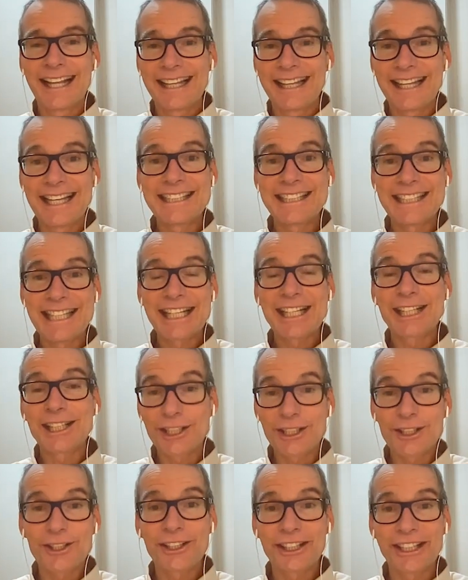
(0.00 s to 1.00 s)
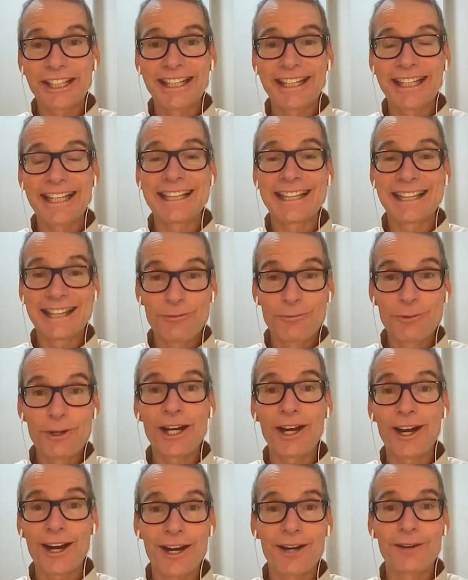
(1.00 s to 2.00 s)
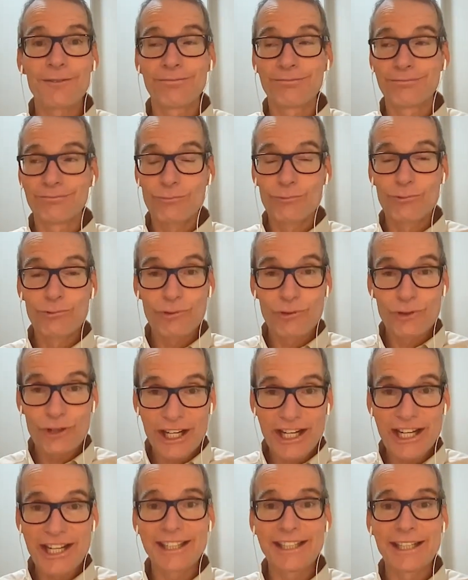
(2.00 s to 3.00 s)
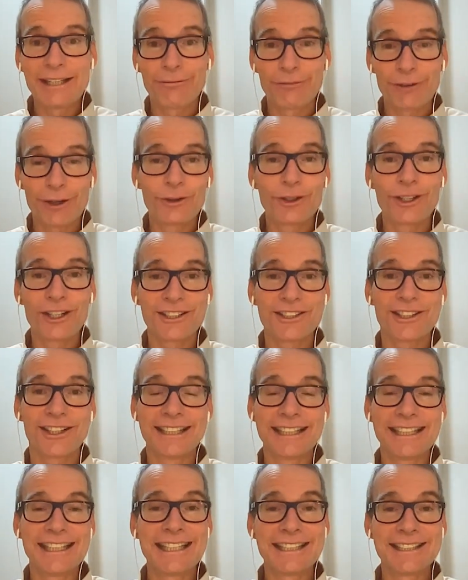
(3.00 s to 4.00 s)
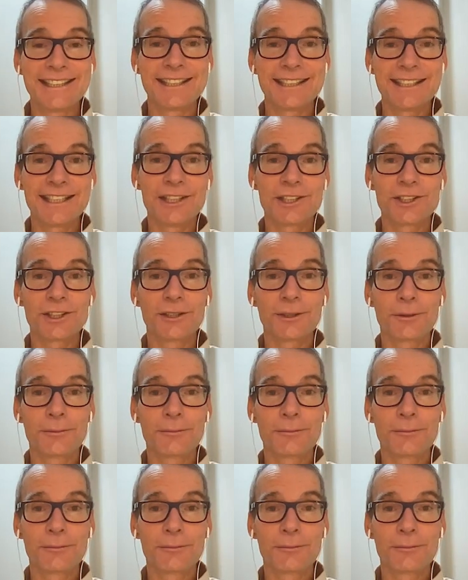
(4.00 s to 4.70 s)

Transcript: they see clearly that we are really focused on the needs of the teacher.